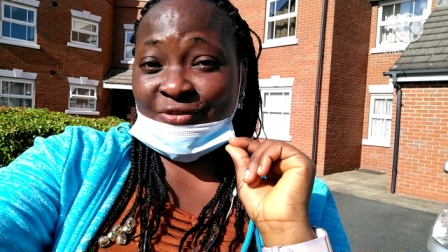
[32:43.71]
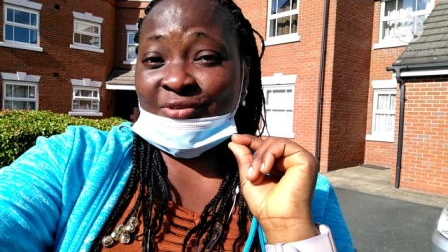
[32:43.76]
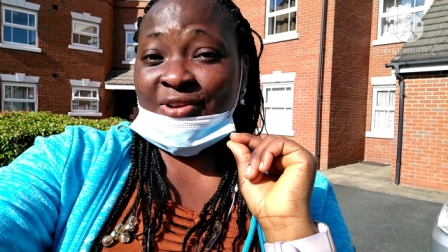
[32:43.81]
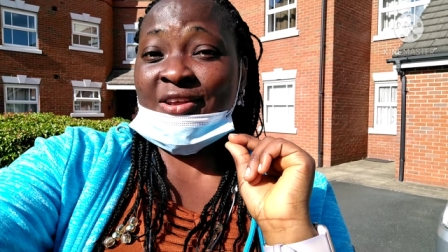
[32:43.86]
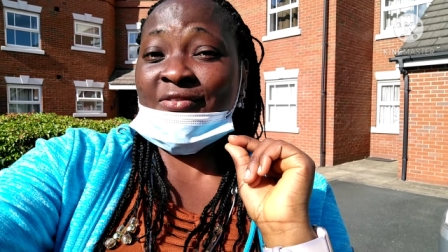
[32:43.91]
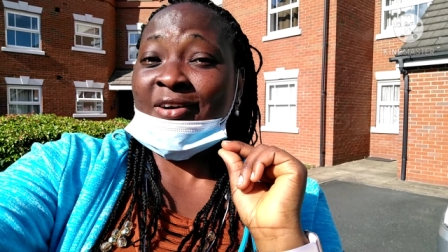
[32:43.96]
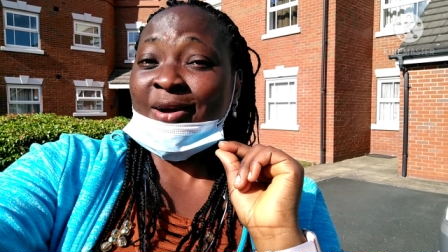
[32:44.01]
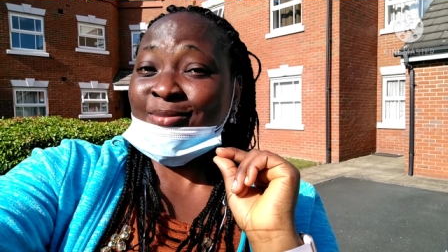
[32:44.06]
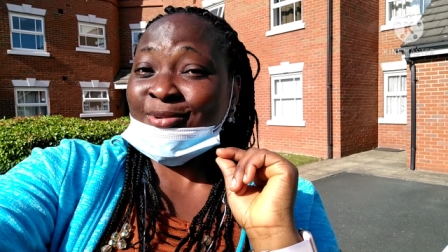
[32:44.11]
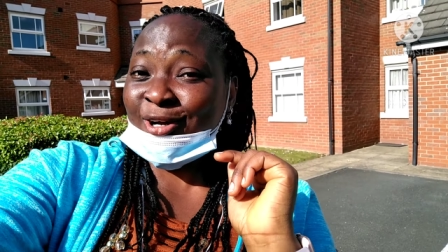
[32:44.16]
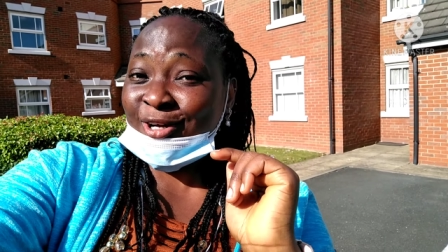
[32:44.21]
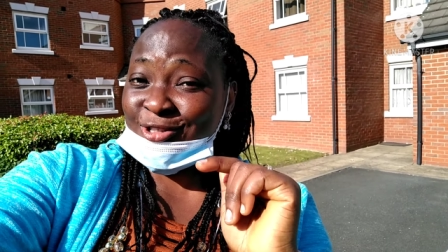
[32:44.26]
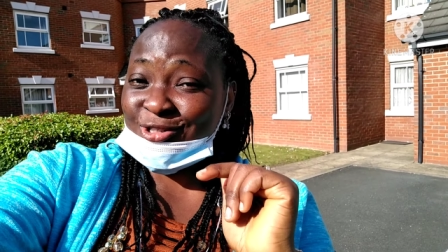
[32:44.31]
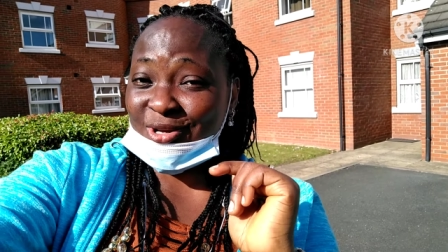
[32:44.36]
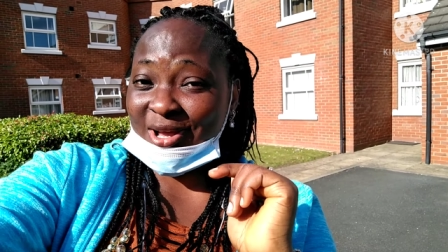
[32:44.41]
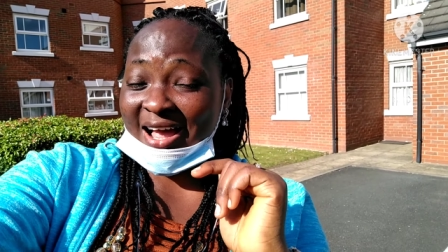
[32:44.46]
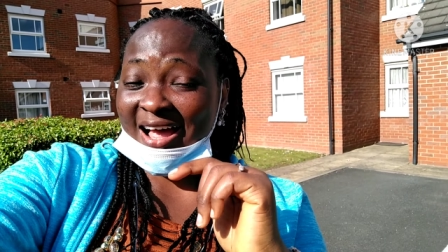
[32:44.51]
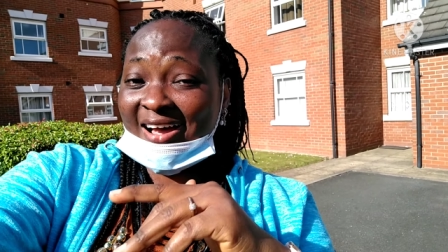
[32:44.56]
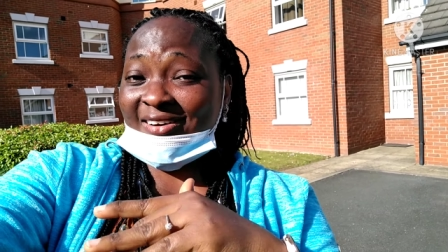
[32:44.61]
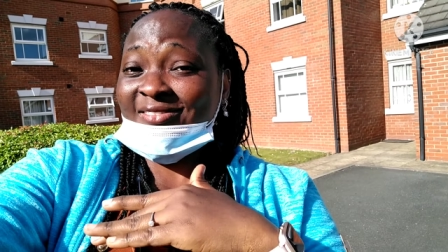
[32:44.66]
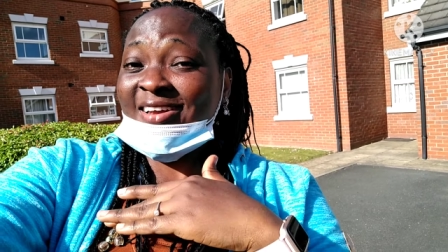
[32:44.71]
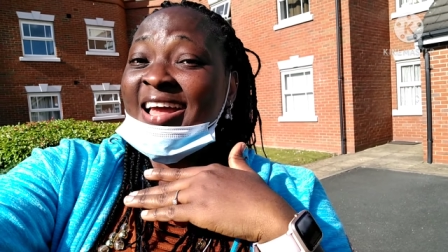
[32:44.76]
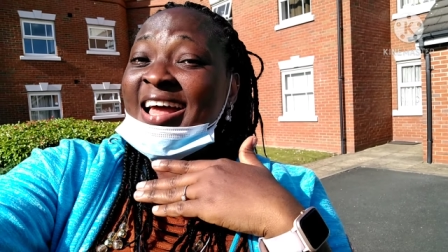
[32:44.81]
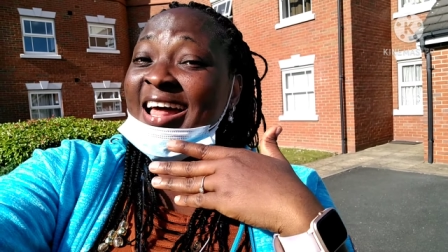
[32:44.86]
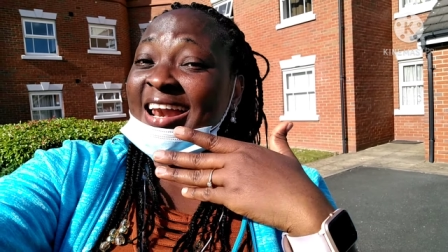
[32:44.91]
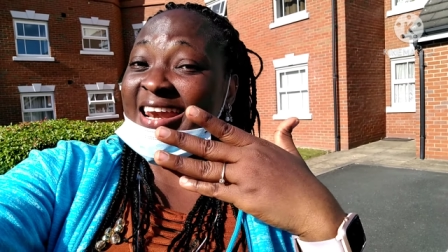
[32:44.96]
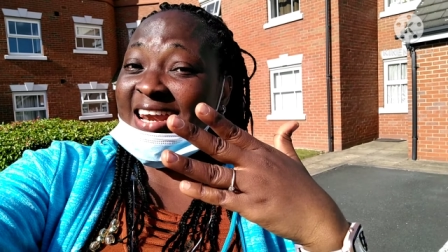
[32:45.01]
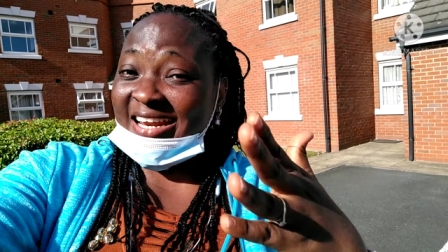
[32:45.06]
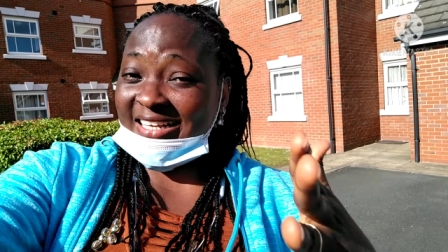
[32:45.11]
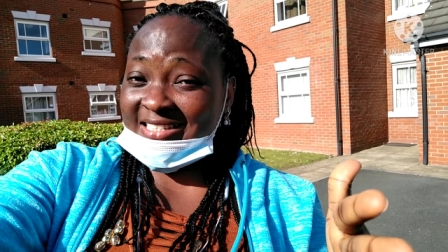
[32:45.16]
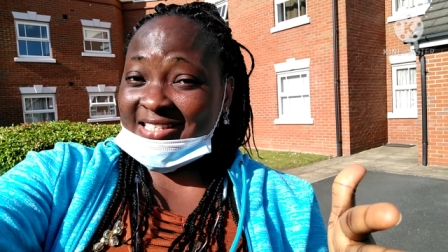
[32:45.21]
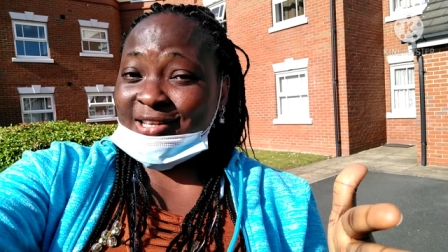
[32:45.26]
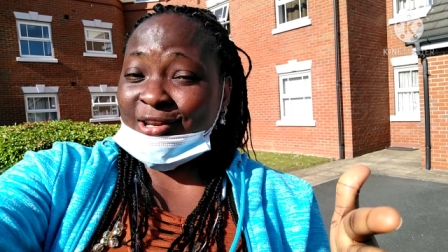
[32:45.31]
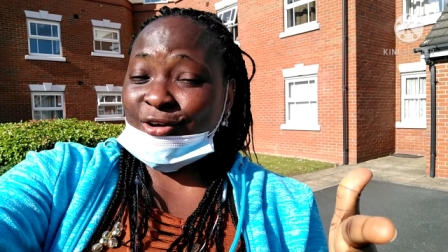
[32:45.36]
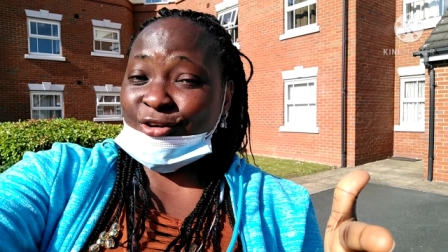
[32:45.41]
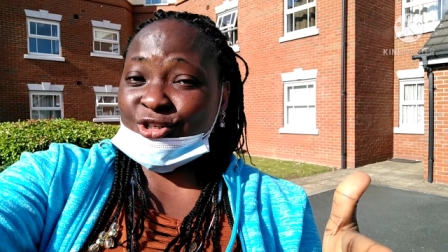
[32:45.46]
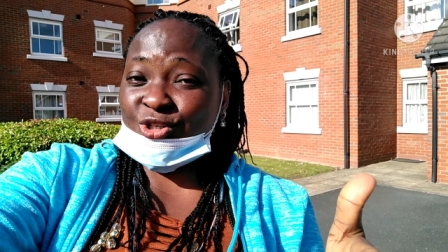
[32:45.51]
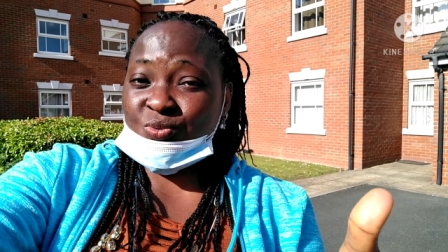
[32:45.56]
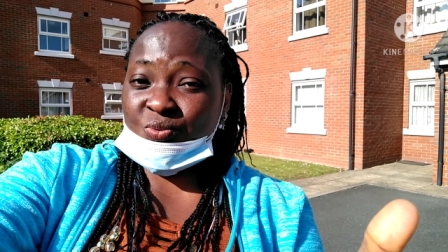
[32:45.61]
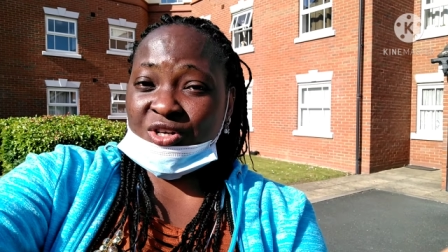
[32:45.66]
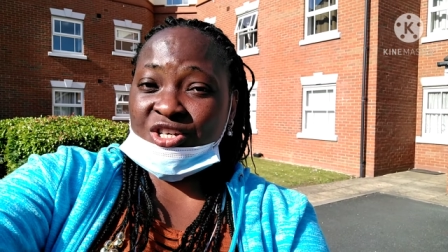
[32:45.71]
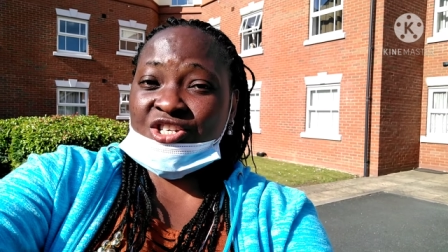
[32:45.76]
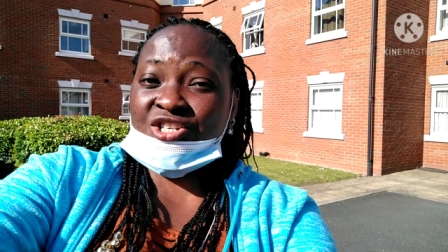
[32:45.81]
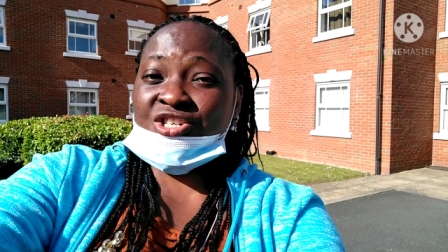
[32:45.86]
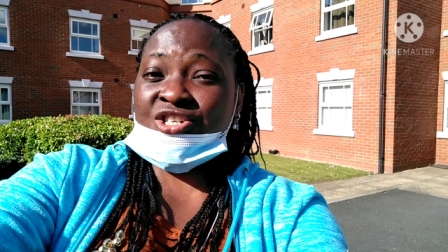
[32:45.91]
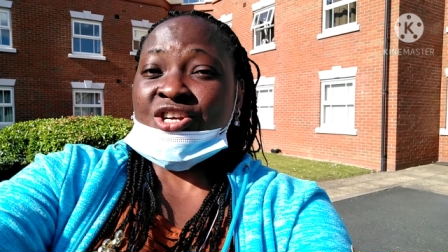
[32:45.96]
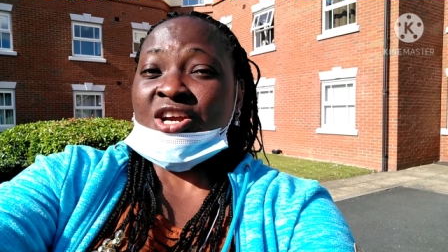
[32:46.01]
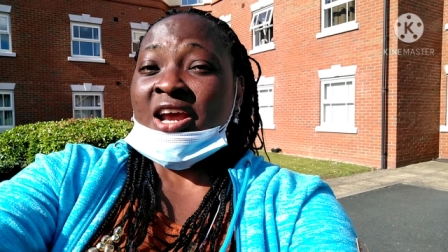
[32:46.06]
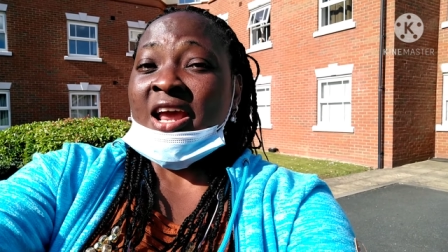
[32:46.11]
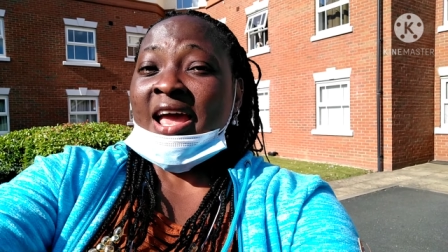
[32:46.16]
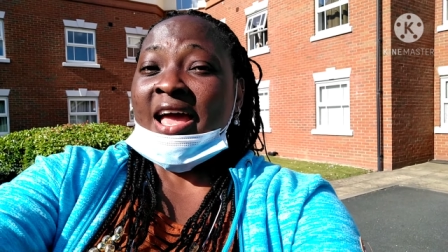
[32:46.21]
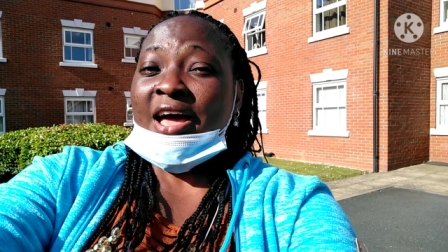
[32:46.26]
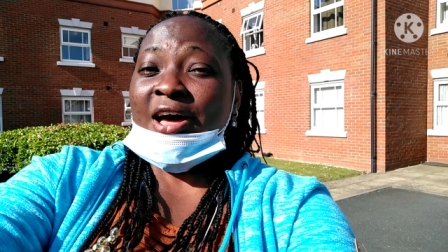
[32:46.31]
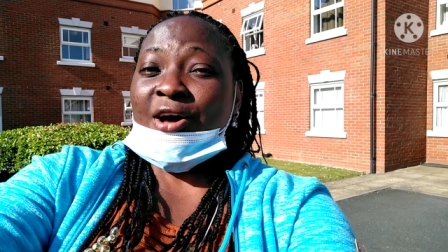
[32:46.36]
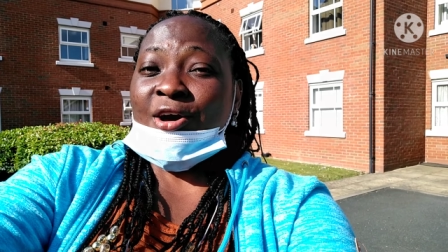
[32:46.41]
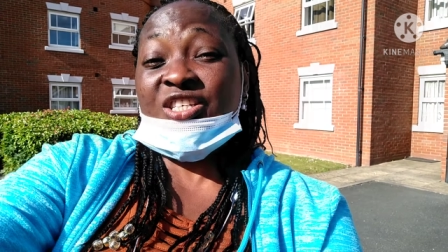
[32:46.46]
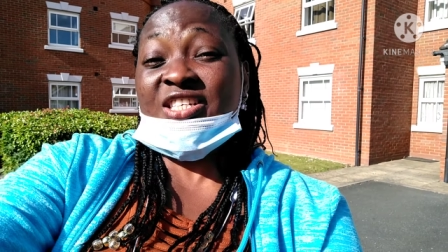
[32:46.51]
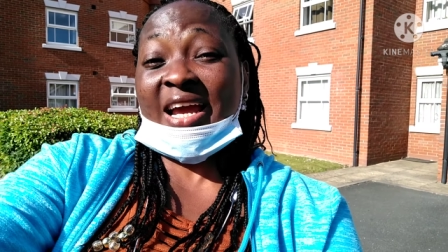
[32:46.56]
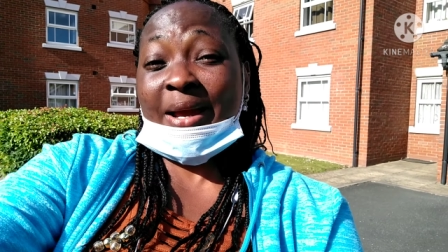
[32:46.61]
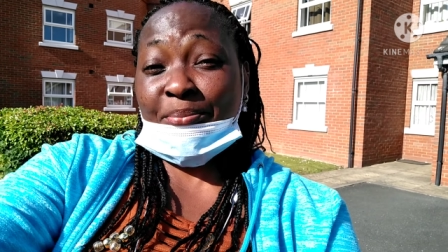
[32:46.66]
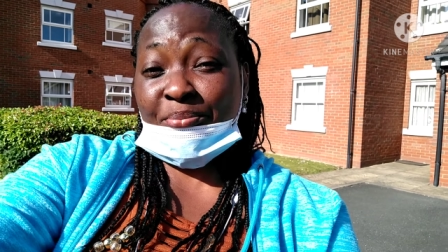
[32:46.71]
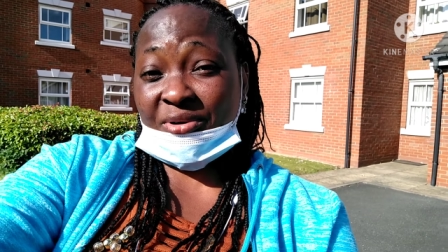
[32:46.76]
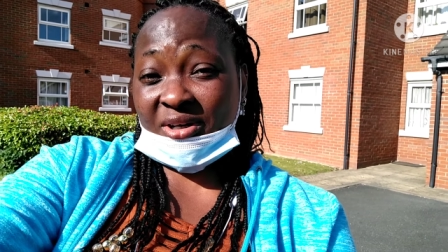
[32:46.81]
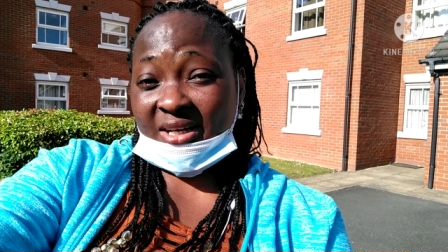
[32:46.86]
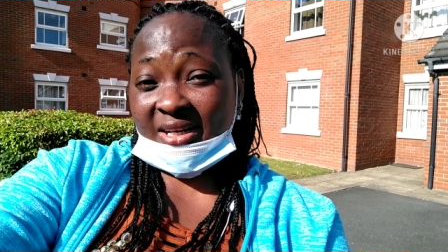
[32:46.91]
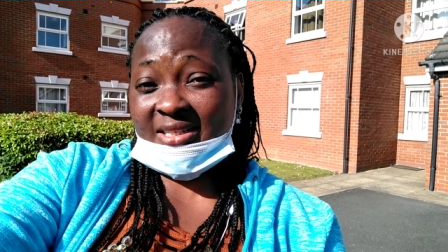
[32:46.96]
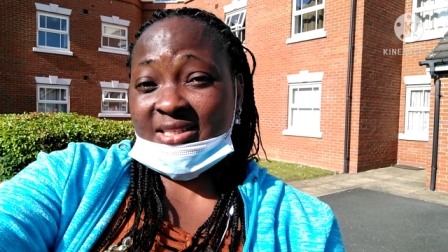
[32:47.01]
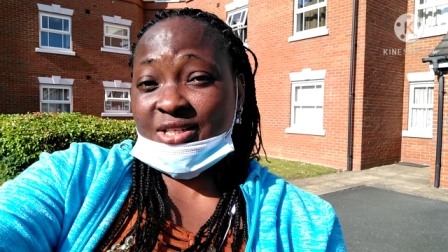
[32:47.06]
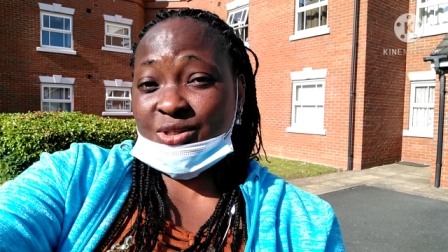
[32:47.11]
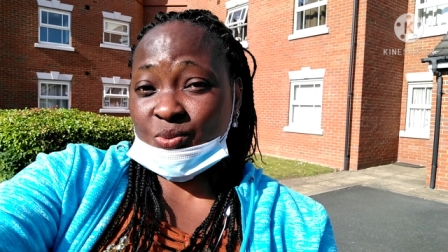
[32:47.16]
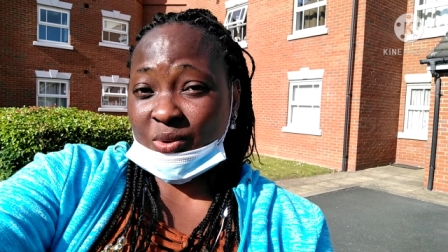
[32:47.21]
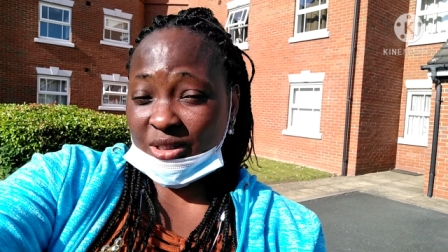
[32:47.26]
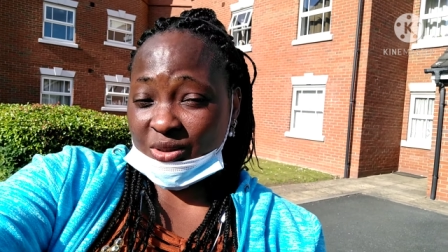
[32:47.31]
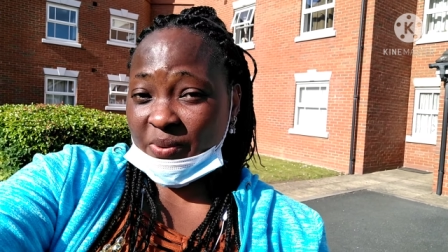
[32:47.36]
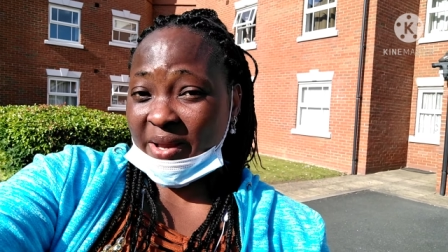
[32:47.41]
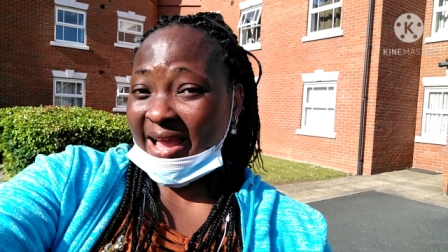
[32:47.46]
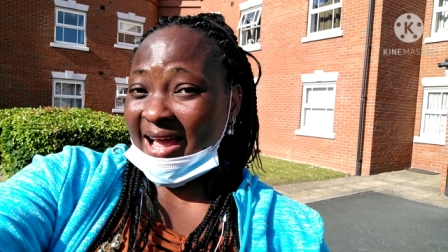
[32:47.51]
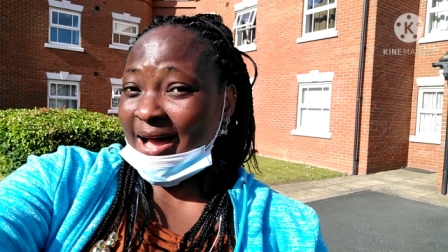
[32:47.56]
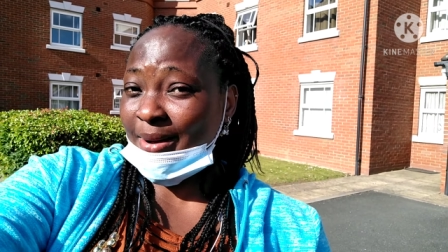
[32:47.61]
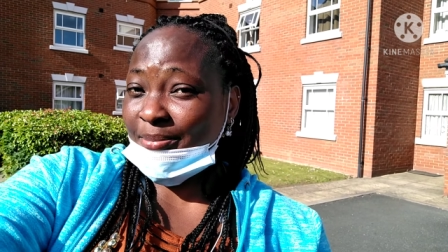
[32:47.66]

even if I'm going to have late lunch, which, uh, which I predict is what will